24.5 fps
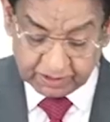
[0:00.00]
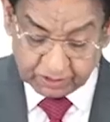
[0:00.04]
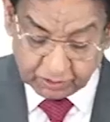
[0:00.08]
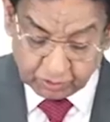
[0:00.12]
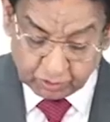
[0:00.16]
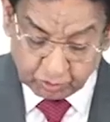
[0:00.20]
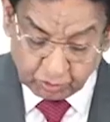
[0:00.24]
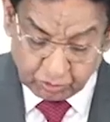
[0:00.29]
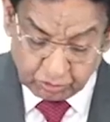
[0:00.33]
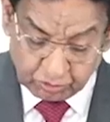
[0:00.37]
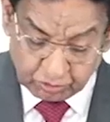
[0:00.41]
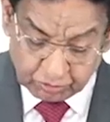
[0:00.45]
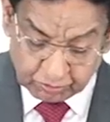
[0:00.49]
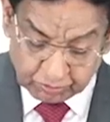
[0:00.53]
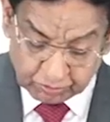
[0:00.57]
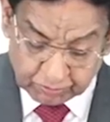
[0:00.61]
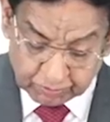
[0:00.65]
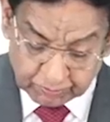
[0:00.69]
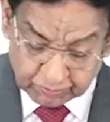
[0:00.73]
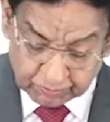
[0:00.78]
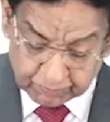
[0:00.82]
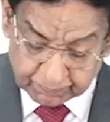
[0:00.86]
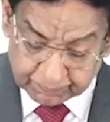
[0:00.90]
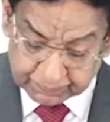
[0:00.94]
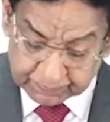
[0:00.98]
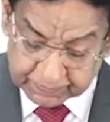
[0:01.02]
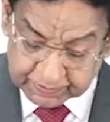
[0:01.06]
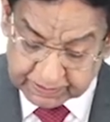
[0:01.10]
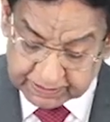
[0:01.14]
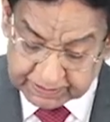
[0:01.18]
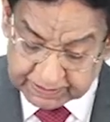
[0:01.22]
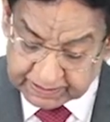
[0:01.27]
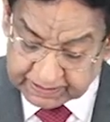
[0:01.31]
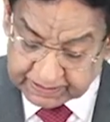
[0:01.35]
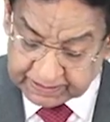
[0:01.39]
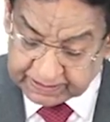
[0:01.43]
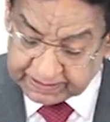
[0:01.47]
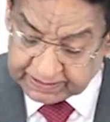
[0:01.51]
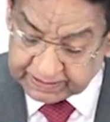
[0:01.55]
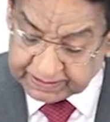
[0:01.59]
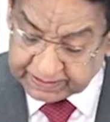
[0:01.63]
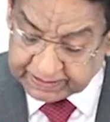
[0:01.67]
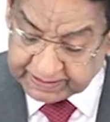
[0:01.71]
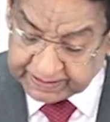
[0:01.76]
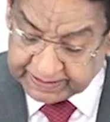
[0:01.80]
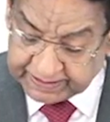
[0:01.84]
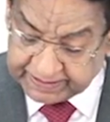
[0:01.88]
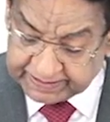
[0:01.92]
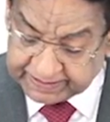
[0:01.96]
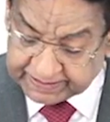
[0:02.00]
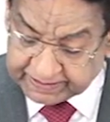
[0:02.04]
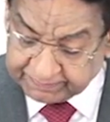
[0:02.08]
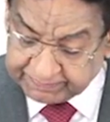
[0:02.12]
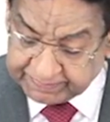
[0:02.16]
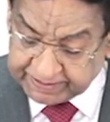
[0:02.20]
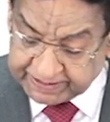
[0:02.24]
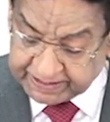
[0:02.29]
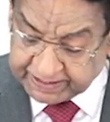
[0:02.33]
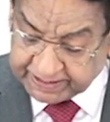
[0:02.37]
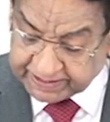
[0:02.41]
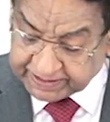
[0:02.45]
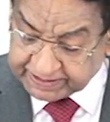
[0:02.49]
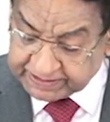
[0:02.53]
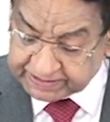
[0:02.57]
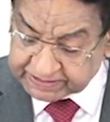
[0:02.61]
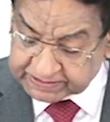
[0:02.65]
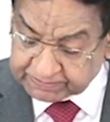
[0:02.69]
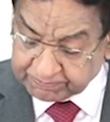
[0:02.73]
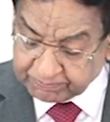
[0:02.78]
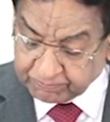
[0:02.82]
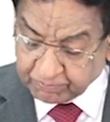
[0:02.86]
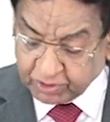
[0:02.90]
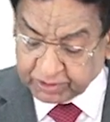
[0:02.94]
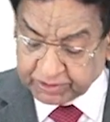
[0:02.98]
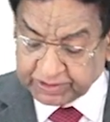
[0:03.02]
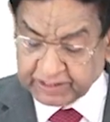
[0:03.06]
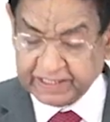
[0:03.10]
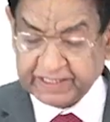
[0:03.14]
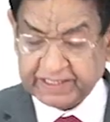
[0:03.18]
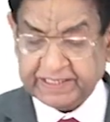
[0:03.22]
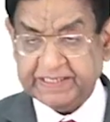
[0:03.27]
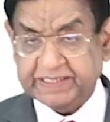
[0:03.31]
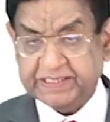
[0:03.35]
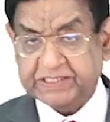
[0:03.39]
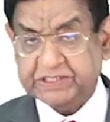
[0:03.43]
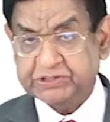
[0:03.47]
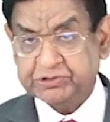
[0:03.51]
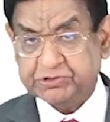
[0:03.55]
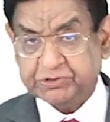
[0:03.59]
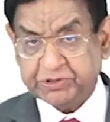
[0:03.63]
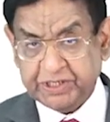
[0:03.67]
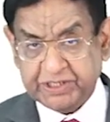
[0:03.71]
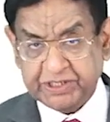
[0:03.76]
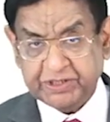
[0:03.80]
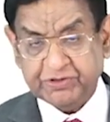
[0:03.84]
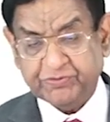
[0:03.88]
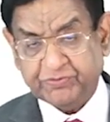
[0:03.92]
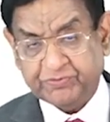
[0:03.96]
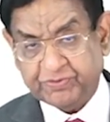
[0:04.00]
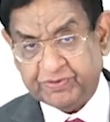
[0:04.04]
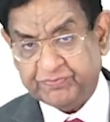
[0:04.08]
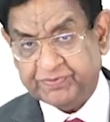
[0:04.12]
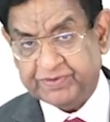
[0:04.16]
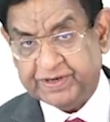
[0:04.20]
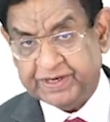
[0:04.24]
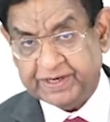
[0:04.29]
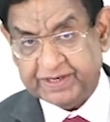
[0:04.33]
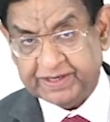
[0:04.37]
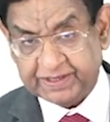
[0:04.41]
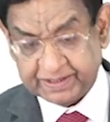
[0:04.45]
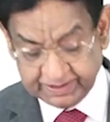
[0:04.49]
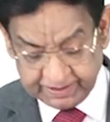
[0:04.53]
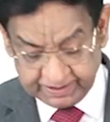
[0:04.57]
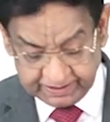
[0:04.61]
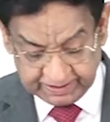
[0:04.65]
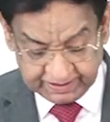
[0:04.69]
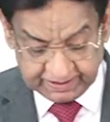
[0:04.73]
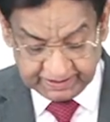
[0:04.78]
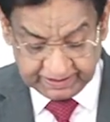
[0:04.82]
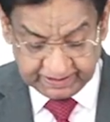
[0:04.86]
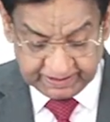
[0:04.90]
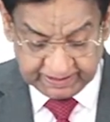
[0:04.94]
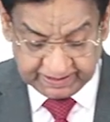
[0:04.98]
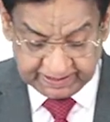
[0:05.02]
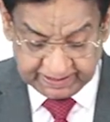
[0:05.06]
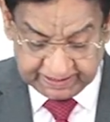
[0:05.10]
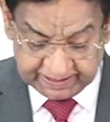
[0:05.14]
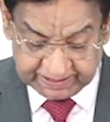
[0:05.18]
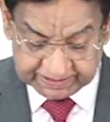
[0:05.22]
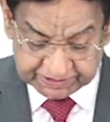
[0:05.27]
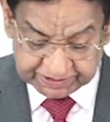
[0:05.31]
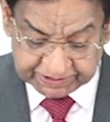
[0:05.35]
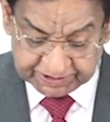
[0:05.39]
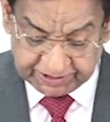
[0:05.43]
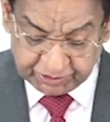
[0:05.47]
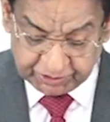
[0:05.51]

2 intermediate risk, mortality is 3 to 15, and 3 to